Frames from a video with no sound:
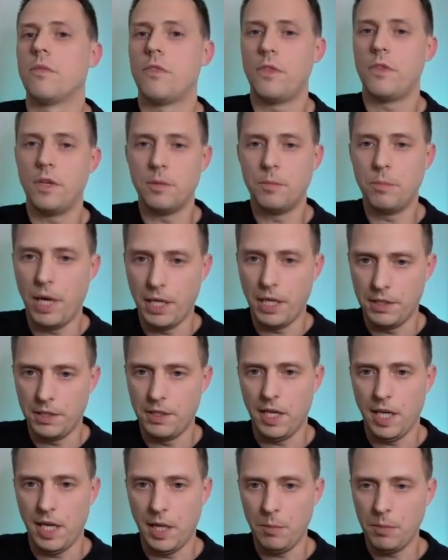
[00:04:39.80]

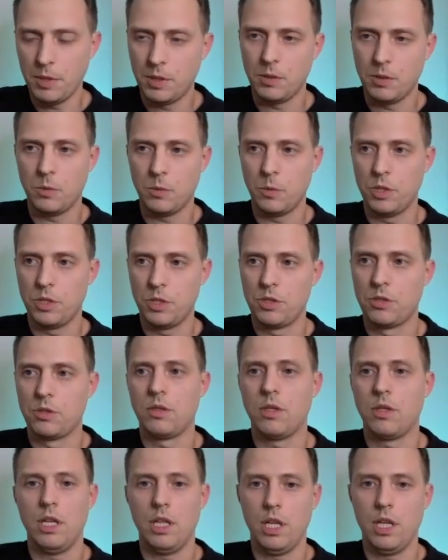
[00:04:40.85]
third-party apps,
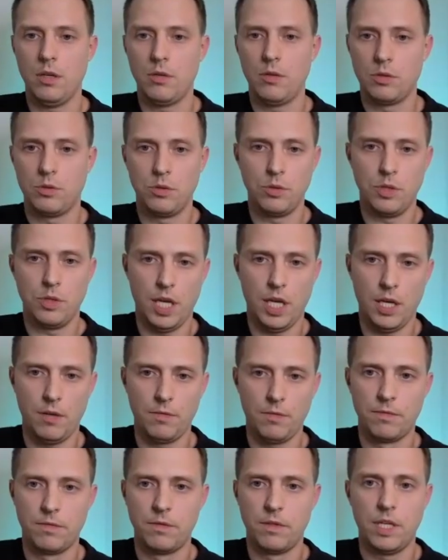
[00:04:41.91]
which allows to
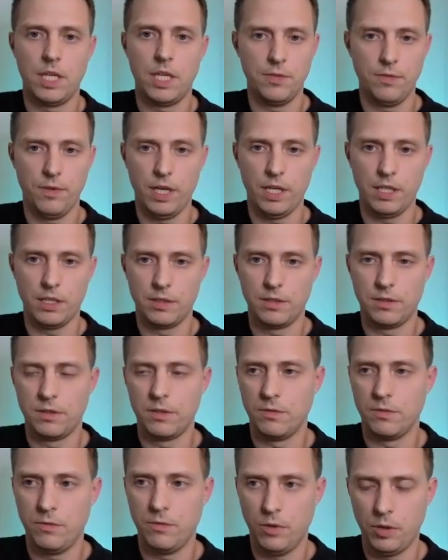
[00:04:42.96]
have
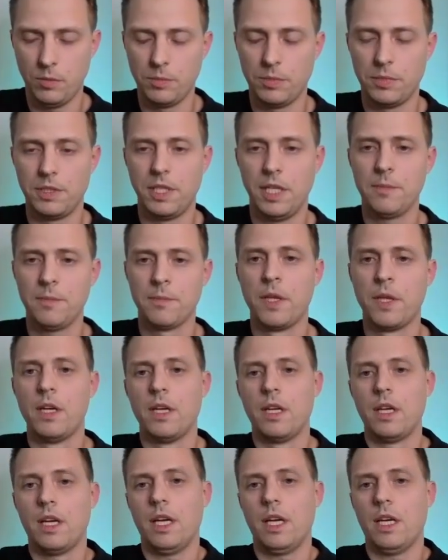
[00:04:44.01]
advanced forms. Yeah.
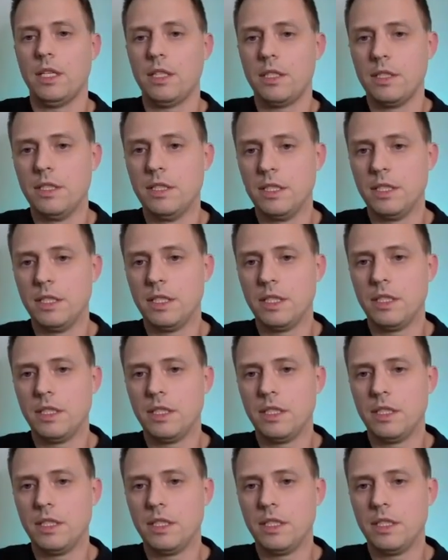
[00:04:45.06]
And